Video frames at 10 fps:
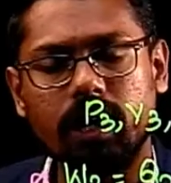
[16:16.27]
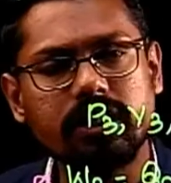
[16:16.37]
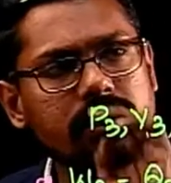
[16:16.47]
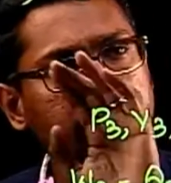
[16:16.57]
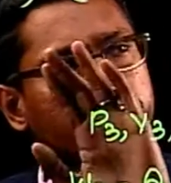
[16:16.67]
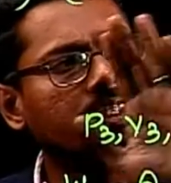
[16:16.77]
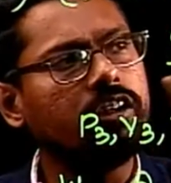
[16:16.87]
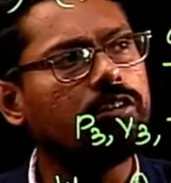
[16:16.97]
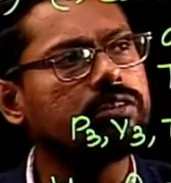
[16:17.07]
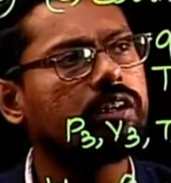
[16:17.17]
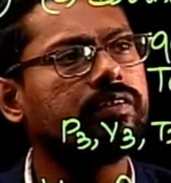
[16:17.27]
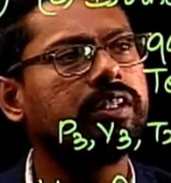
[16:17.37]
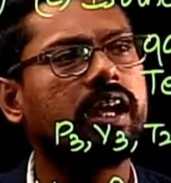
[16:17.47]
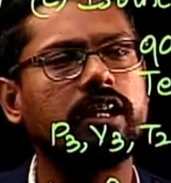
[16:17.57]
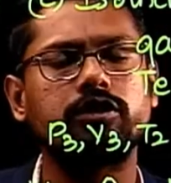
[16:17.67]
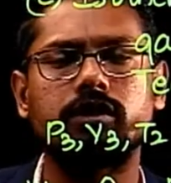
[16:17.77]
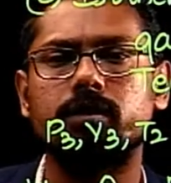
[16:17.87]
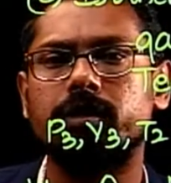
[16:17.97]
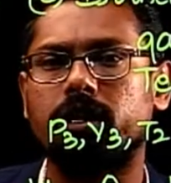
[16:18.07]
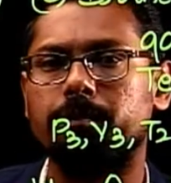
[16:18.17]
A similar thing goes down with an
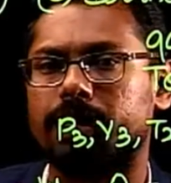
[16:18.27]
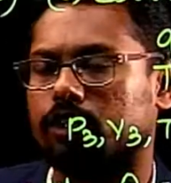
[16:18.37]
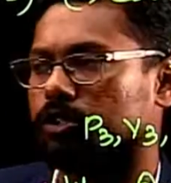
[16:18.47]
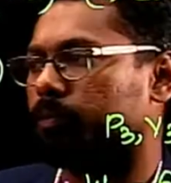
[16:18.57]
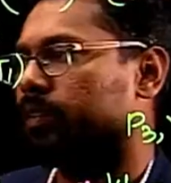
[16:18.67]
isothermal compression.